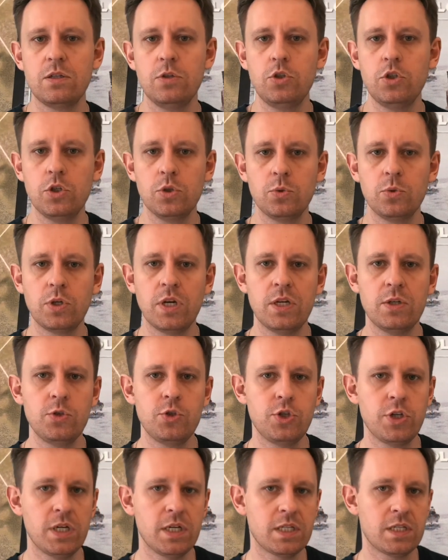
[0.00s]
You can
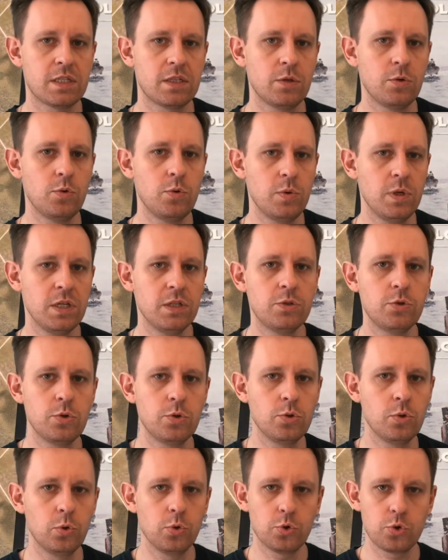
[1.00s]
just read the
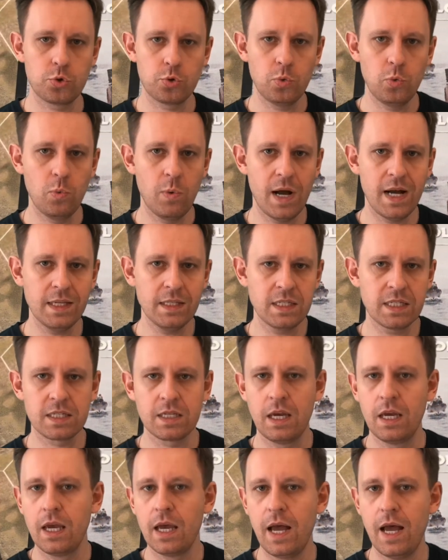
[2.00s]
rules once